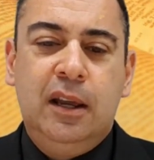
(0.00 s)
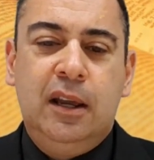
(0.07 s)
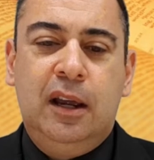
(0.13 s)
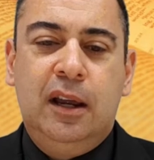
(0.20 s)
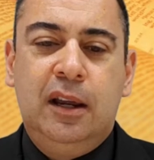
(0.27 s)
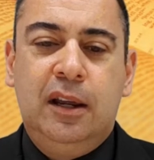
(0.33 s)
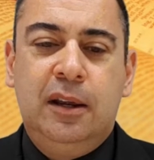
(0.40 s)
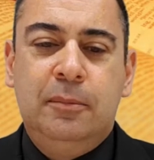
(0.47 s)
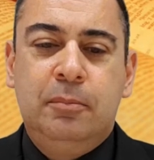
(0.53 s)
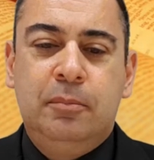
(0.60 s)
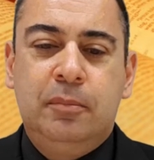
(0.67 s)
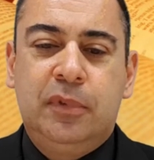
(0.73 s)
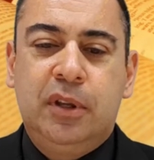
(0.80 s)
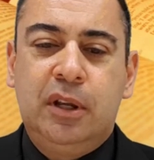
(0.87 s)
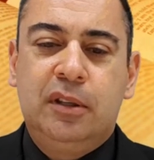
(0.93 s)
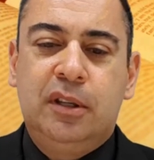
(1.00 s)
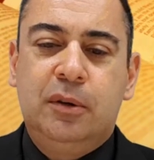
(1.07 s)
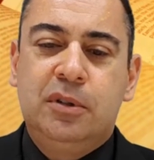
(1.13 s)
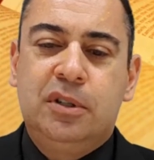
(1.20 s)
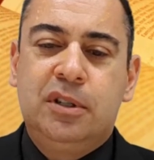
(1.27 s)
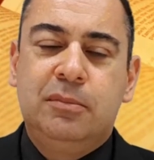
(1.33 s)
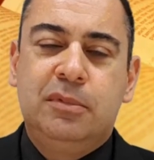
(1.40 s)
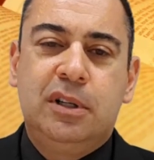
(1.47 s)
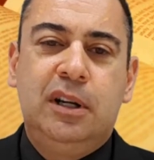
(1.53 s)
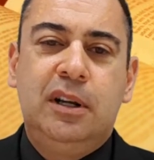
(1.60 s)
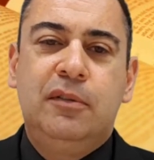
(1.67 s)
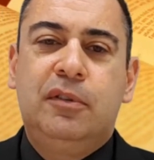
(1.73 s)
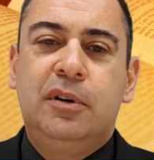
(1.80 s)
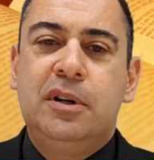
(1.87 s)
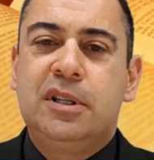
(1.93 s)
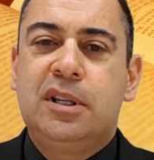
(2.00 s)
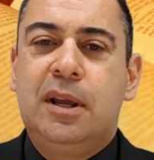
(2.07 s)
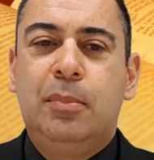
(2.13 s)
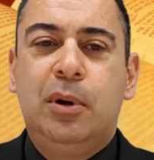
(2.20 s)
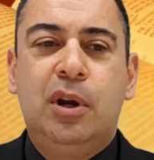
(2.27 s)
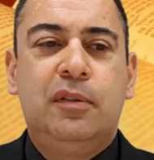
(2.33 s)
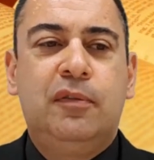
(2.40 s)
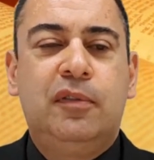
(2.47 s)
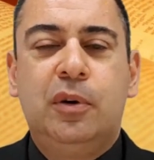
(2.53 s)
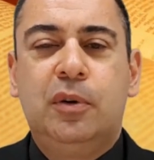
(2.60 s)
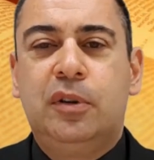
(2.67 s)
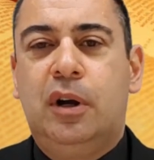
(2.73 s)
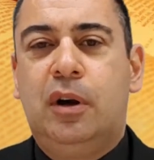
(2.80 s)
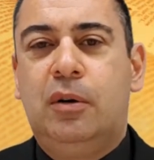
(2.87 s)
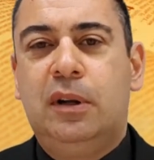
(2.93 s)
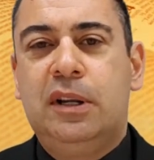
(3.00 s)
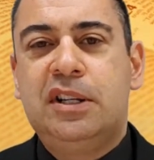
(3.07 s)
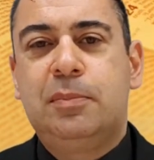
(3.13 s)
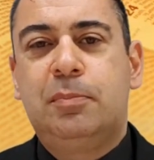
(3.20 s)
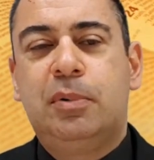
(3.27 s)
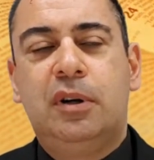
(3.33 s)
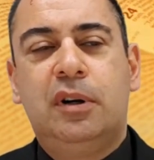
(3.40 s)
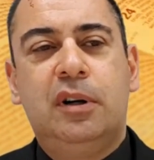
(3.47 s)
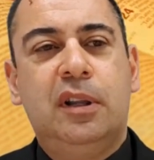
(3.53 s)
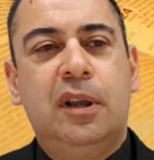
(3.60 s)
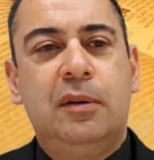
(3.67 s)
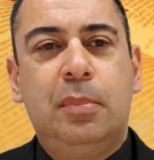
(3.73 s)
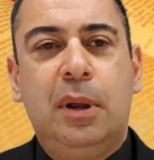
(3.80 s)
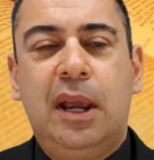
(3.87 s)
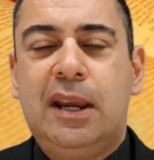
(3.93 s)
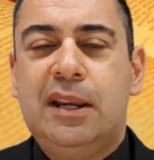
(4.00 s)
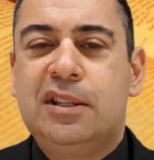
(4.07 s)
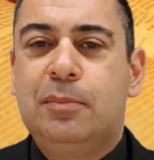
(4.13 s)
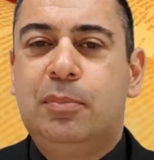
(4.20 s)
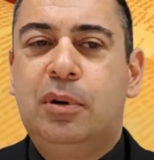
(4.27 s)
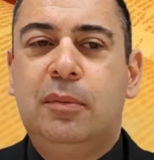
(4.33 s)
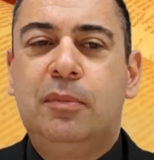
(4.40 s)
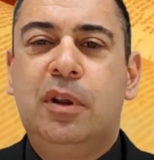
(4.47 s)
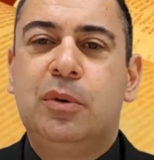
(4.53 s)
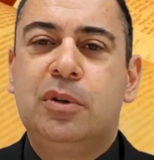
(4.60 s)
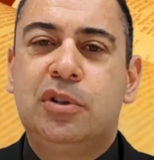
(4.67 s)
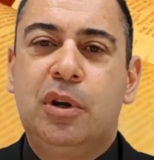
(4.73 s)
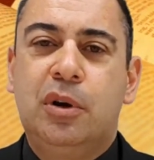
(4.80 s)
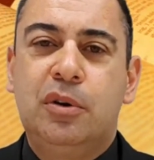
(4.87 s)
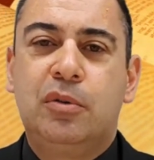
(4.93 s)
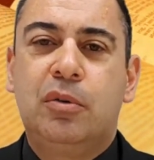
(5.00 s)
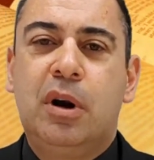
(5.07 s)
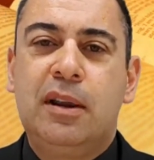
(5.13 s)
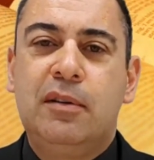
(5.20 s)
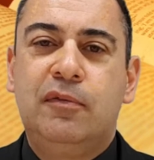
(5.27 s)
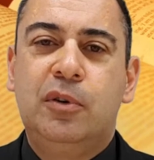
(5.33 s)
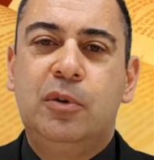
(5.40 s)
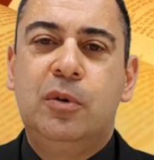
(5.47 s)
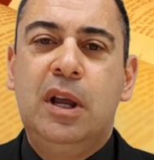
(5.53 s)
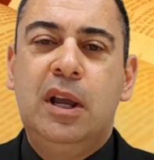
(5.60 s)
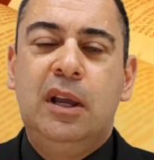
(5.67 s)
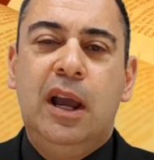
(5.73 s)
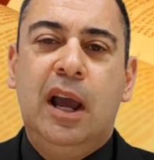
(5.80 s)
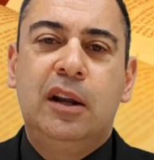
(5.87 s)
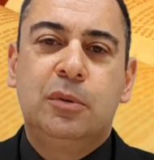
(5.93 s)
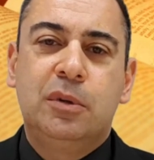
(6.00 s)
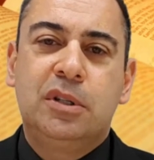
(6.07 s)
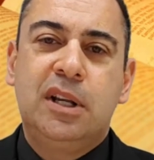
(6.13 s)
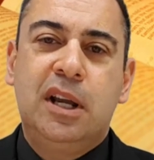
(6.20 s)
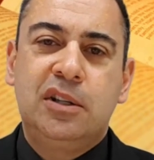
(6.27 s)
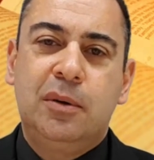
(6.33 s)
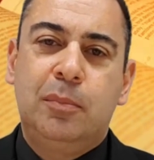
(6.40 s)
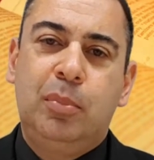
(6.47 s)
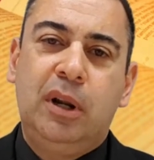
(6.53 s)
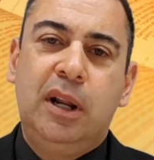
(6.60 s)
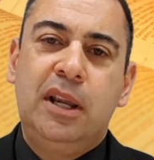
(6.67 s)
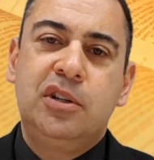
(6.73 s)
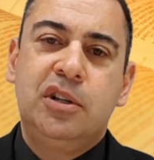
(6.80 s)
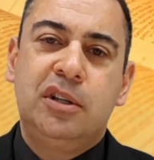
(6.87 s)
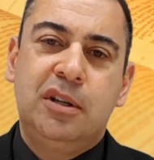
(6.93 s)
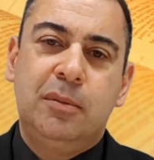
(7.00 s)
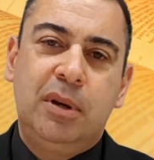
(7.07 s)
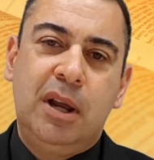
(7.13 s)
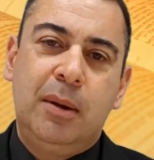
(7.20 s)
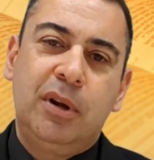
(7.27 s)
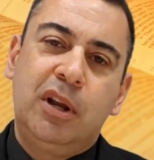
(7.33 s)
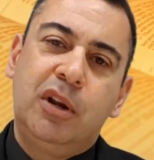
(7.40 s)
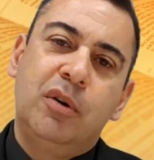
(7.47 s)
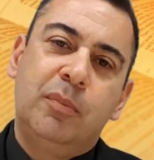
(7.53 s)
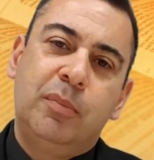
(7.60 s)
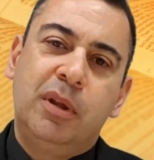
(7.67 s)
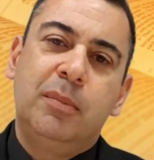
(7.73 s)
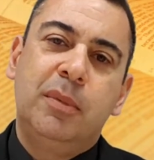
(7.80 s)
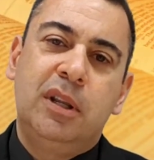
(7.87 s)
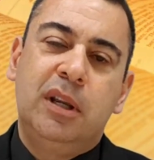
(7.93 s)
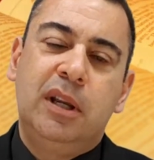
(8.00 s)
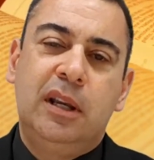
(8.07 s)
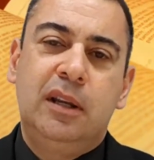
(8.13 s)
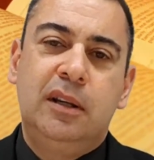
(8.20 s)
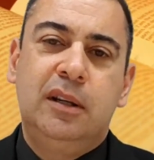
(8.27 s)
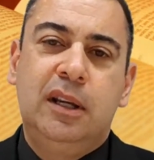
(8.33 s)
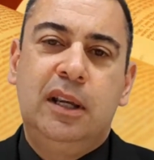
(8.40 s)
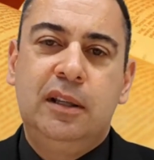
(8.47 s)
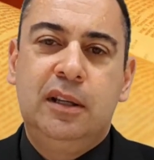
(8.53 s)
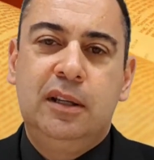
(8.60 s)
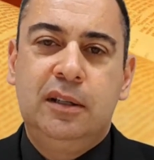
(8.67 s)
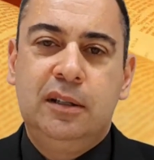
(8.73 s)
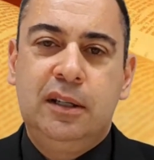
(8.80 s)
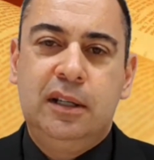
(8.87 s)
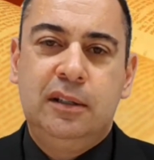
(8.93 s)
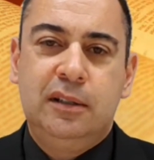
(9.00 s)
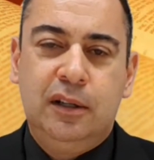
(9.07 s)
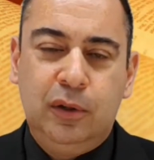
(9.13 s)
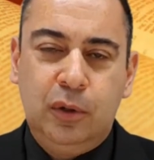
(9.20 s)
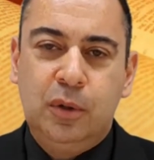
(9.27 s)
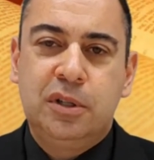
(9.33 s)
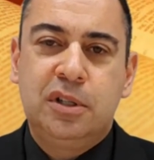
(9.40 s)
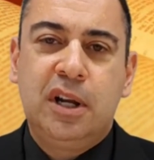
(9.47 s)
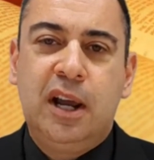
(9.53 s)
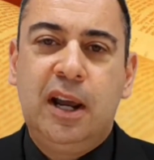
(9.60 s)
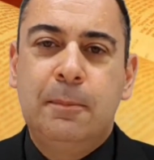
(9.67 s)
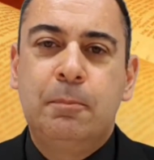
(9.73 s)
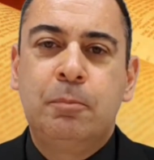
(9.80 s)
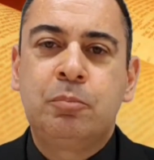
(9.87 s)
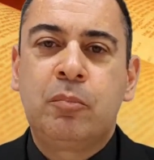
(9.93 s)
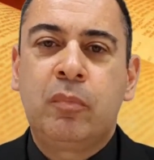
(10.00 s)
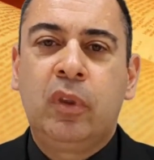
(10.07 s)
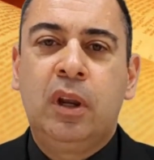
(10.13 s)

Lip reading: There was some deliverance. They both felt the Holy Spirit. They had peace upon them. They were so grateful, and it was such a pleasure to be able to help them in the Lord's name.